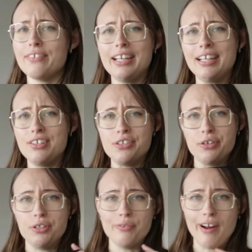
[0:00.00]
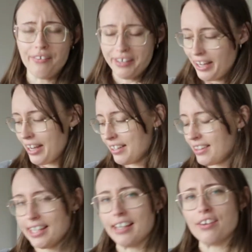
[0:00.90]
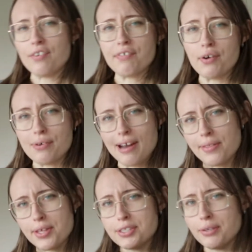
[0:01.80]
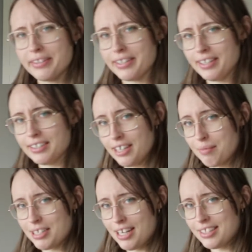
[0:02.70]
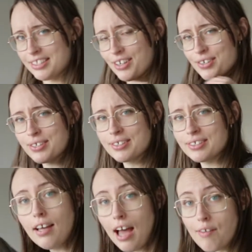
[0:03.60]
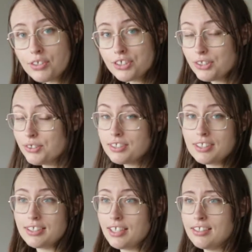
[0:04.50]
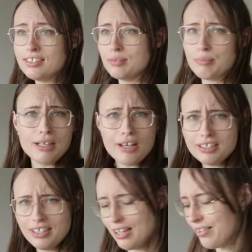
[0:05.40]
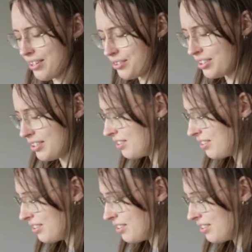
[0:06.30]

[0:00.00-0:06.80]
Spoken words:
really enjoyed wearing anything in a faux leather, so I think it's time to let these go. Haven't used since my last clear out.